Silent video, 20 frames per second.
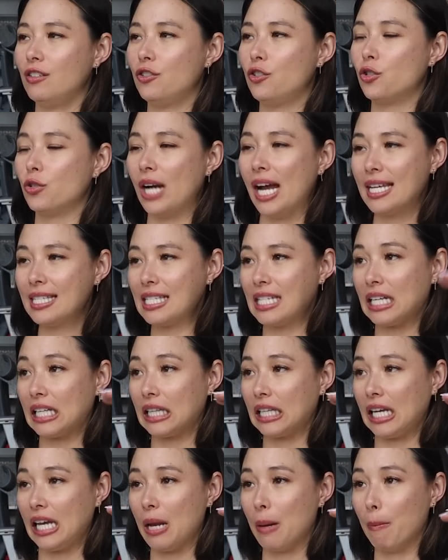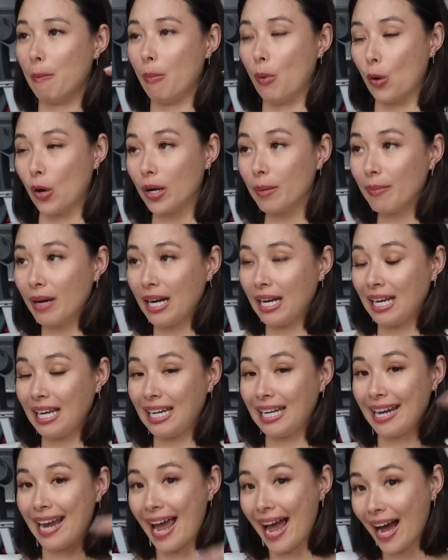drastically more
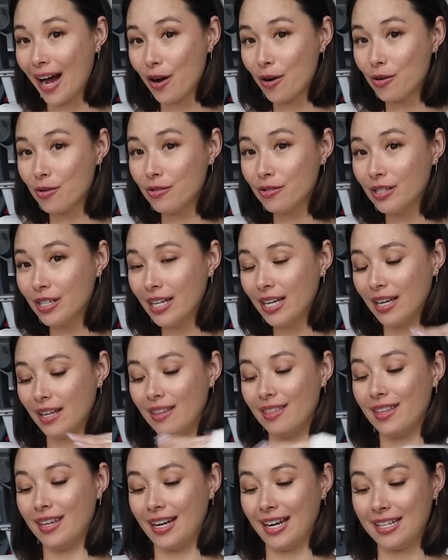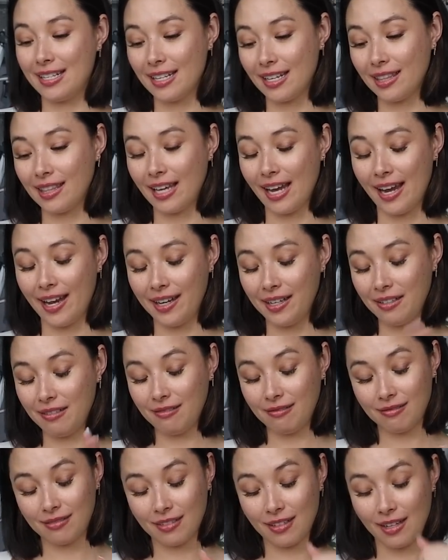money now than I did then